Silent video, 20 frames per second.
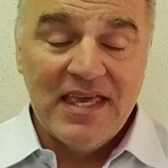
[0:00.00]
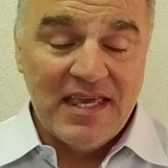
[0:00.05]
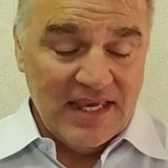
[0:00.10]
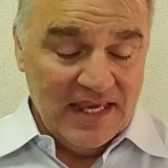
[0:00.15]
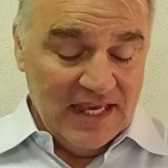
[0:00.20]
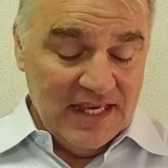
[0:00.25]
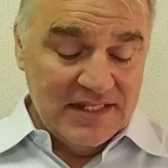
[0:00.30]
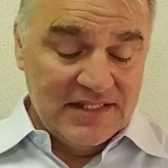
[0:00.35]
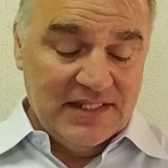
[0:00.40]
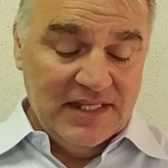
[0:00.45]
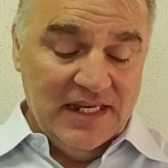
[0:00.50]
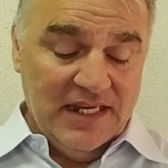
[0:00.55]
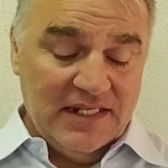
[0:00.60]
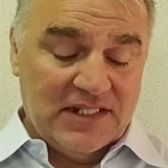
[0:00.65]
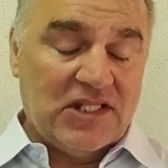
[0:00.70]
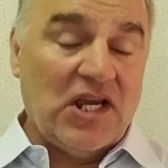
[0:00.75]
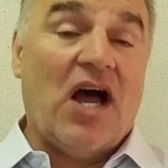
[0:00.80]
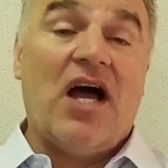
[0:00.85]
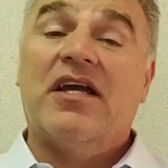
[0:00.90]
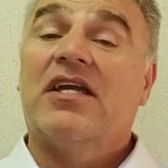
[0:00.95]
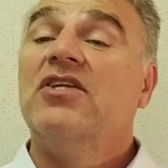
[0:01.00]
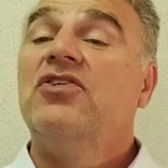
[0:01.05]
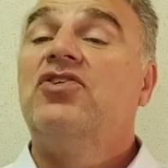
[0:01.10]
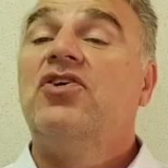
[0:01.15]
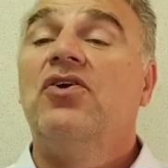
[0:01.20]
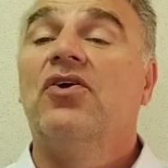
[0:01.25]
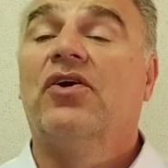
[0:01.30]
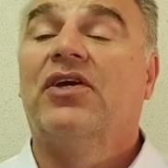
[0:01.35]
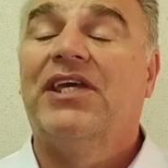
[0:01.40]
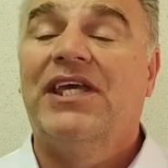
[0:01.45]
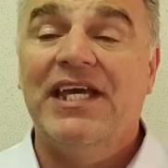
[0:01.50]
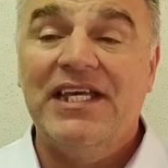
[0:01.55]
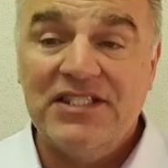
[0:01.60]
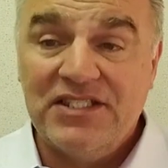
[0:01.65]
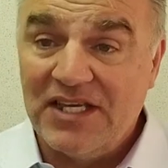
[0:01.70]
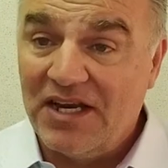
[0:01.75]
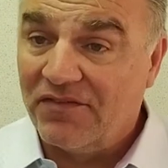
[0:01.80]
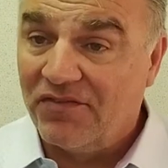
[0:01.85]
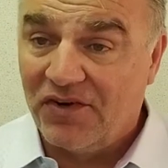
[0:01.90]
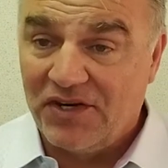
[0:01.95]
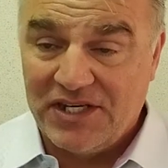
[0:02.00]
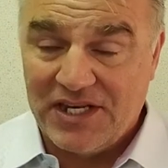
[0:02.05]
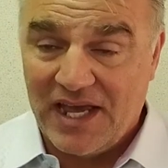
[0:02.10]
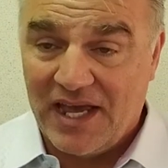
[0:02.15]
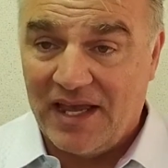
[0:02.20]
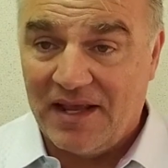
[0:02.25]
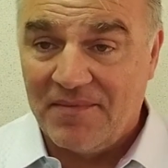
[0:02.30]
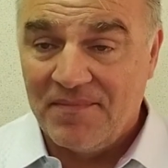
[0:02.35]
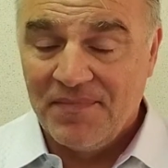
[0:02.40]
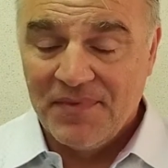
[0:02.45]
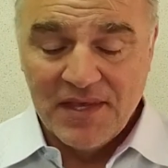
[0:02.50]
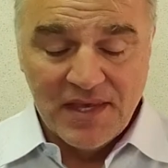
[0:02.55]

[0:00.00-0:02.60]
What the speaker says: Is it talking to your kids every day?